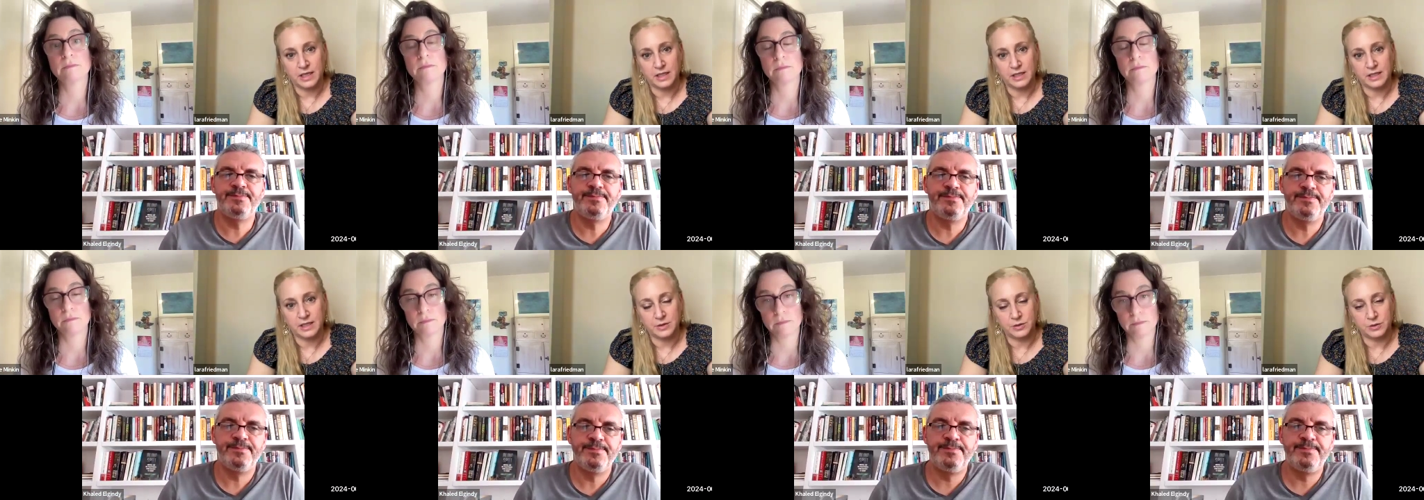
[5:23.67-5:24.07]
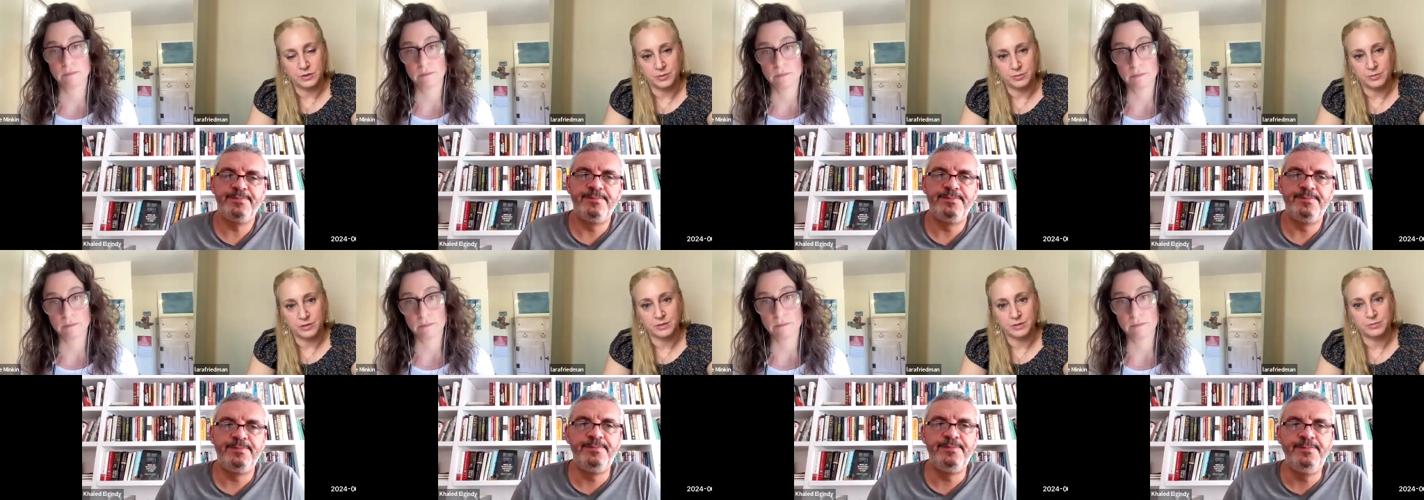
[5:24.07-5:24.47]
Speaker 1: and they
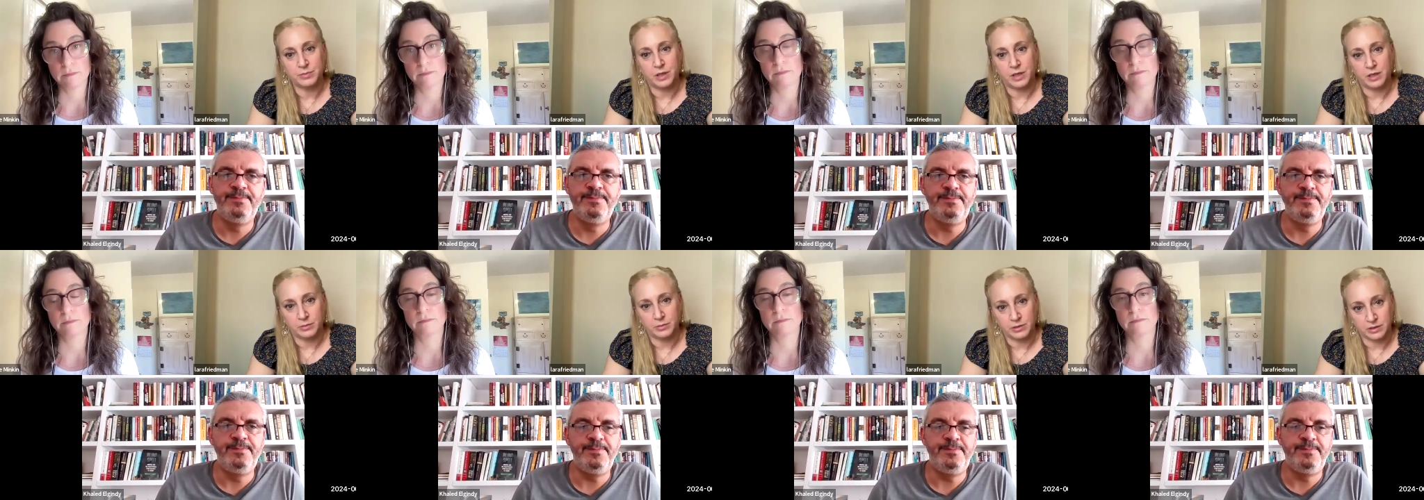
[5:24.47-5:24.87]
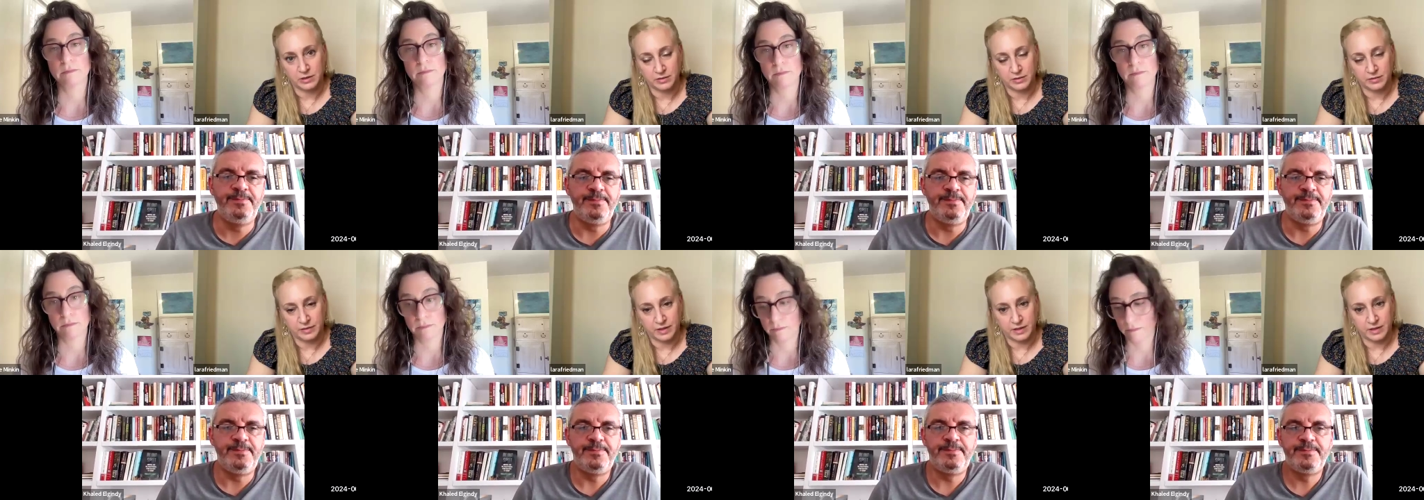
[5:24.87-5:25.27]
do them as
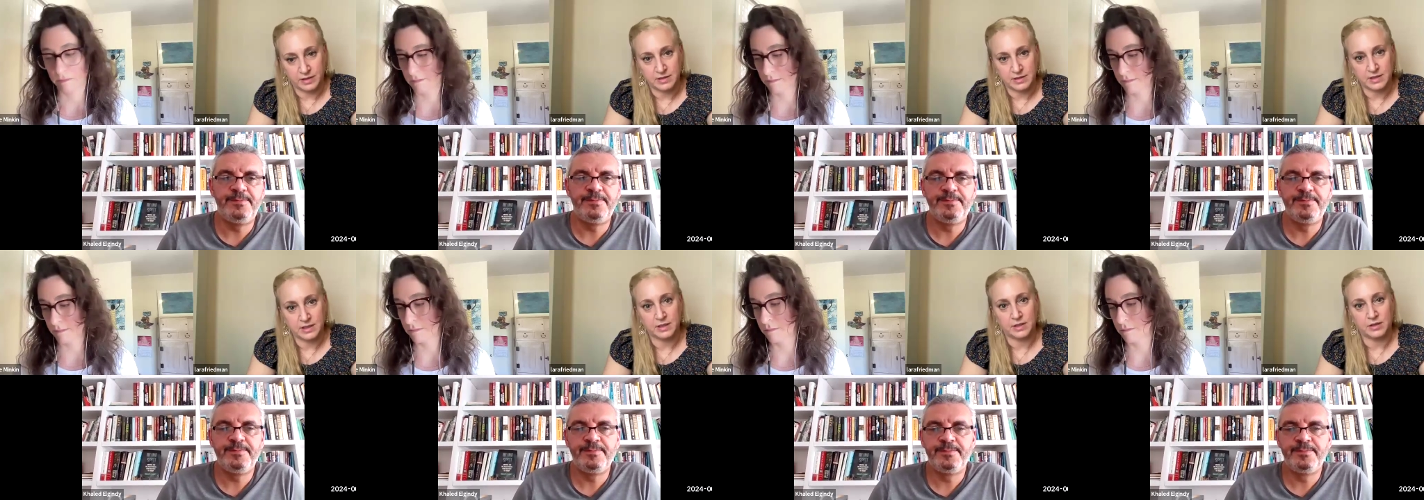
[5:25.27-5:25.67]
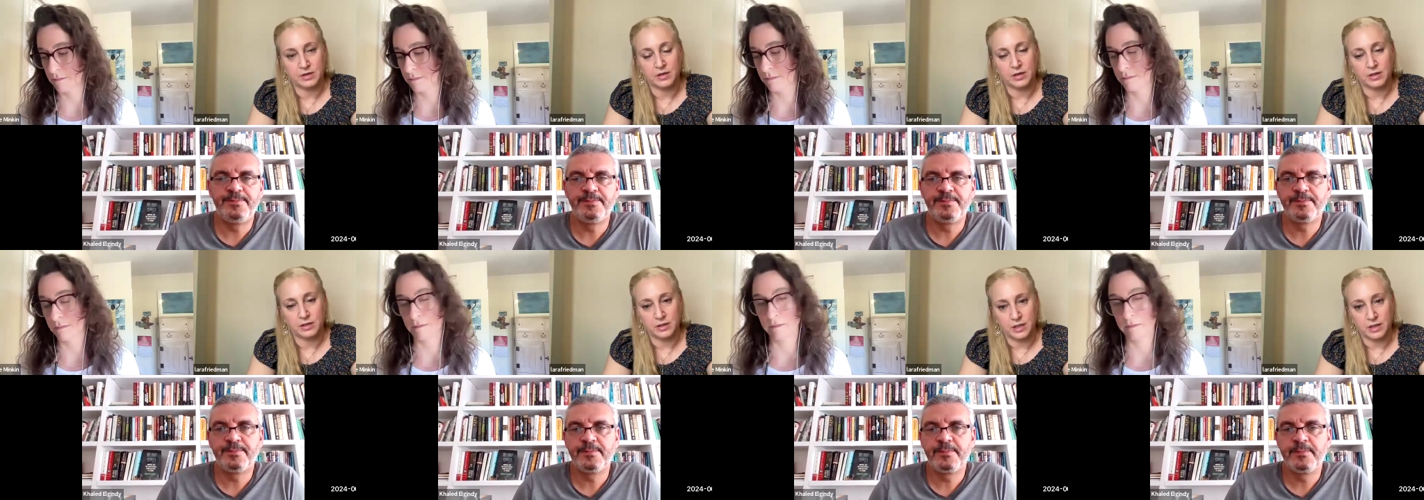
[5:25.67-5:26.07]
public events
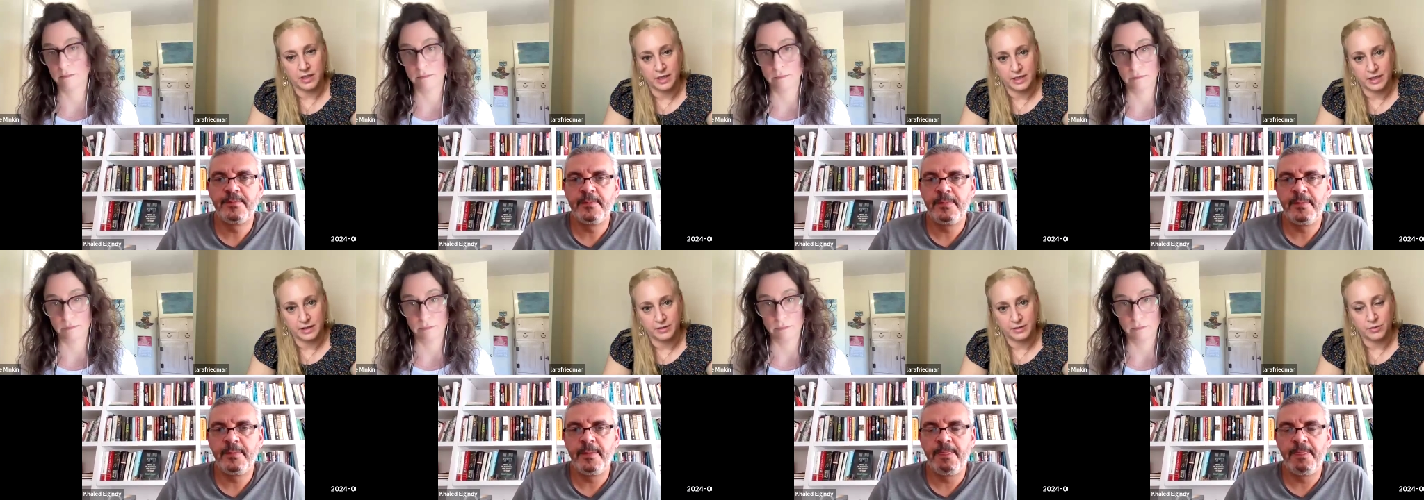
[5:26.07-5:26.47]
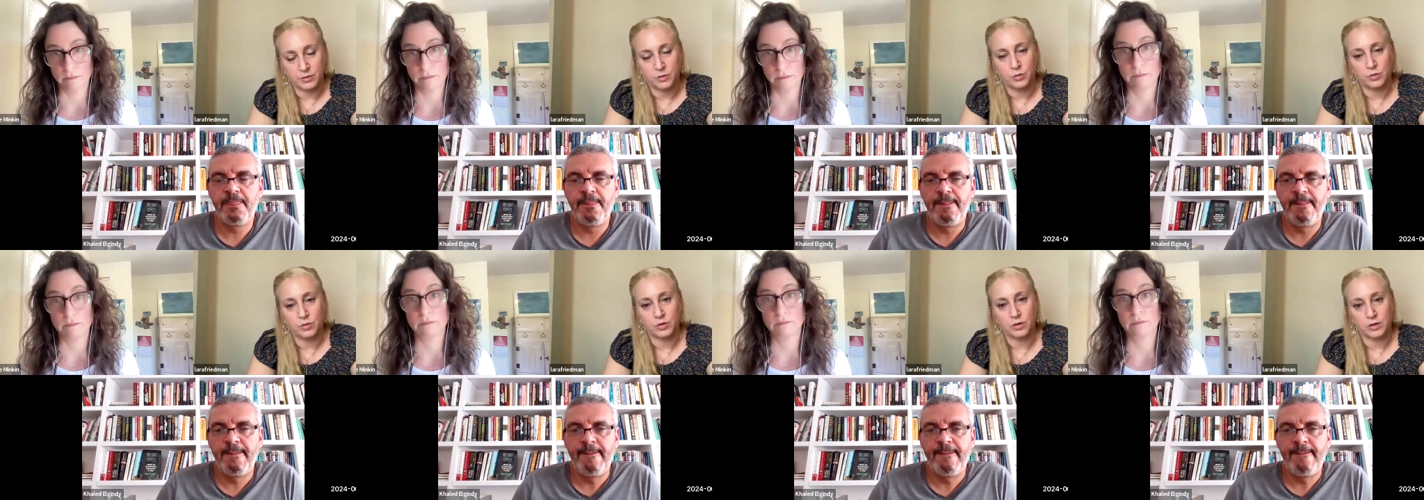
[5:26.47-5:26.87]
either
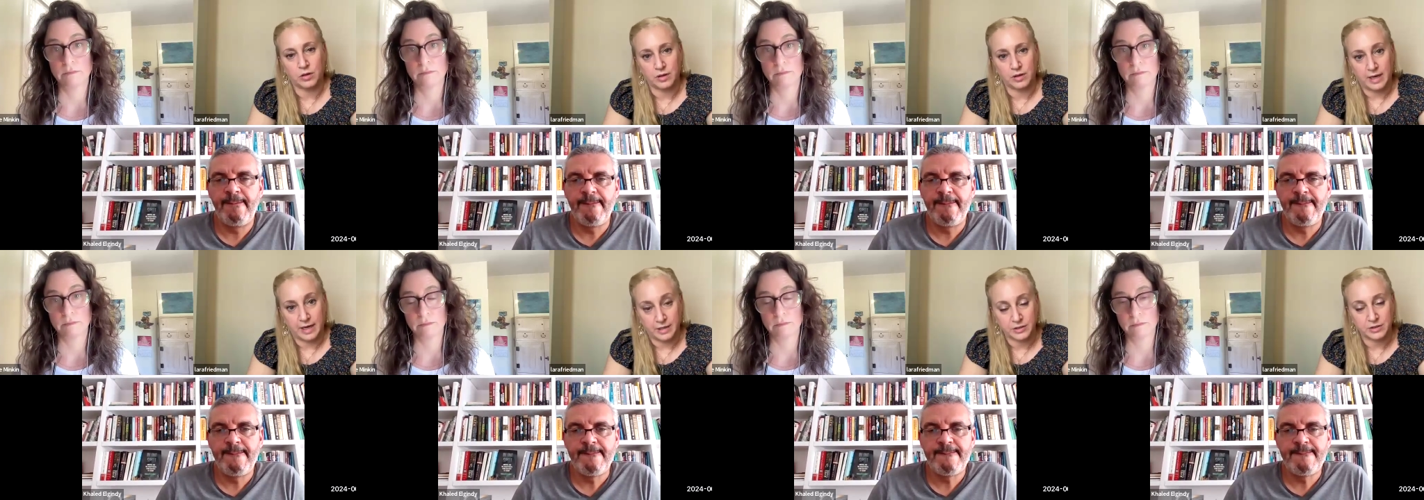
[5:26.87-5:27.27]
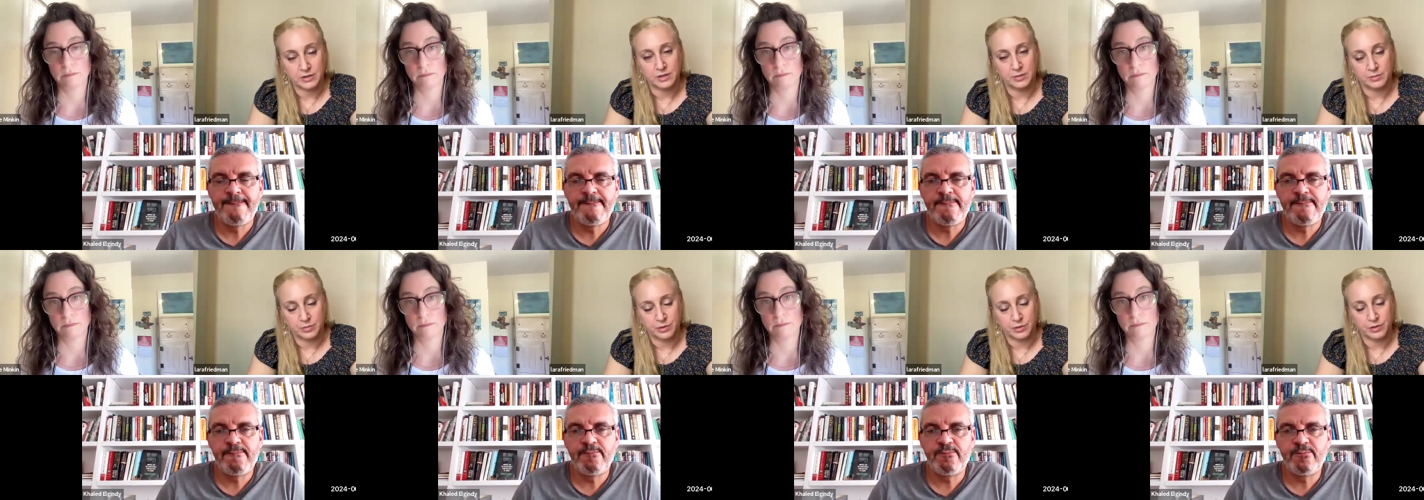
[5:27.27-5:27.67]
online or
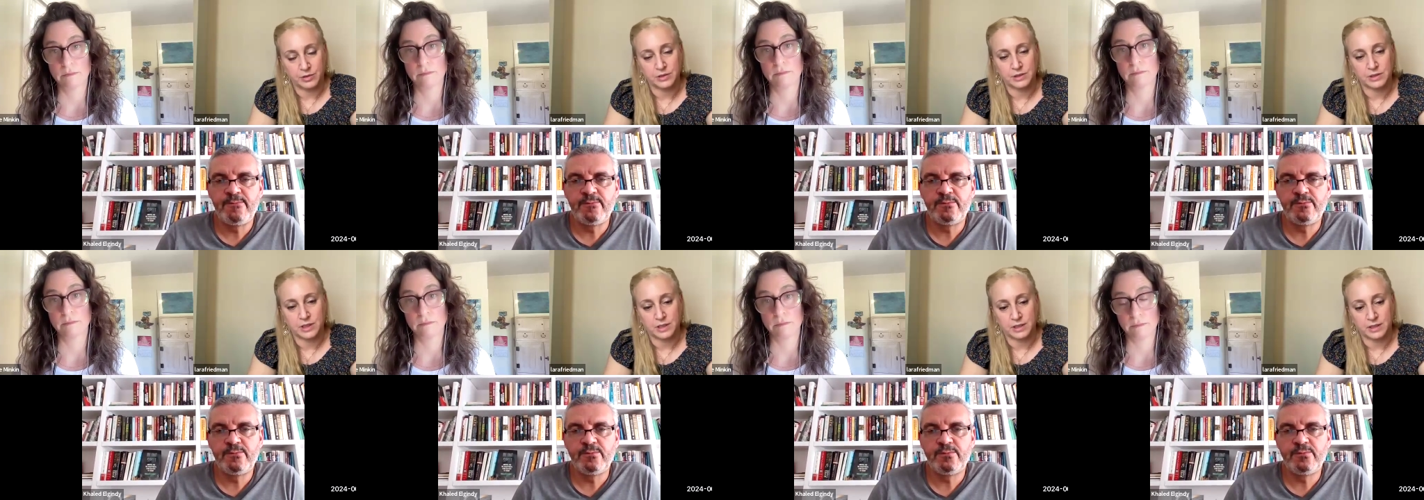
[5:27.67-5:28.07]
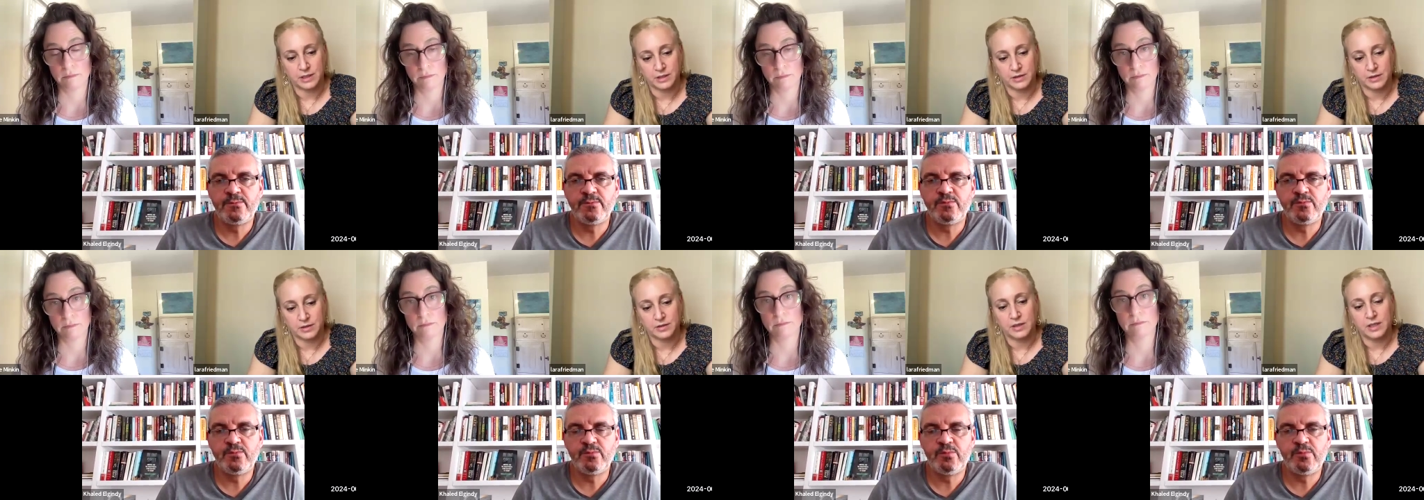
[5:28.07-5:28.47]
actually in person on
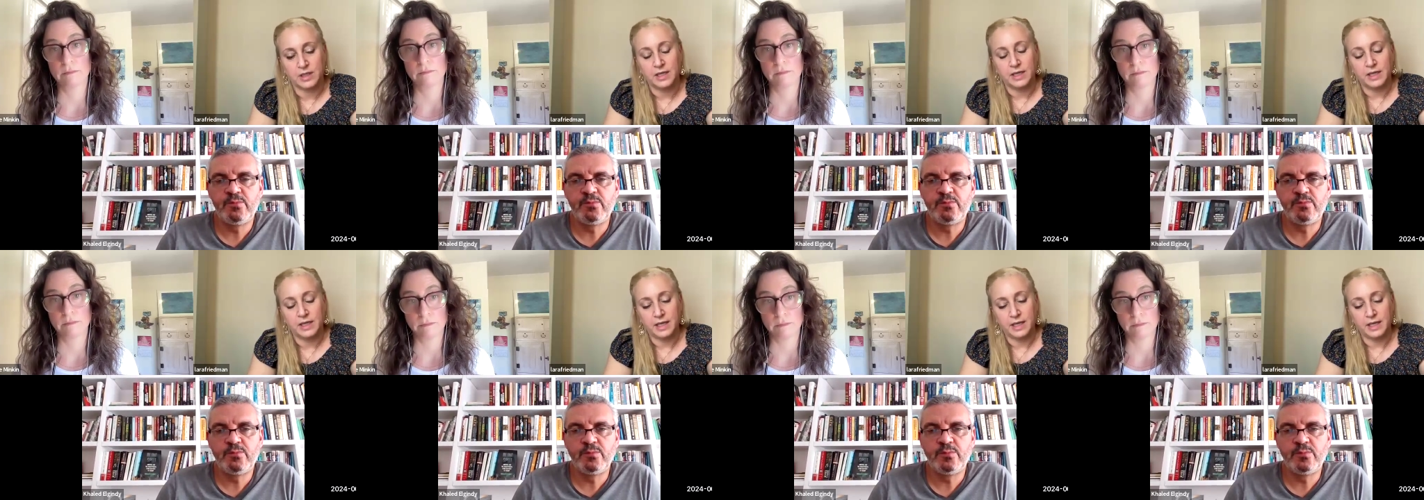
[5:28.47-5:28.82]
the hill.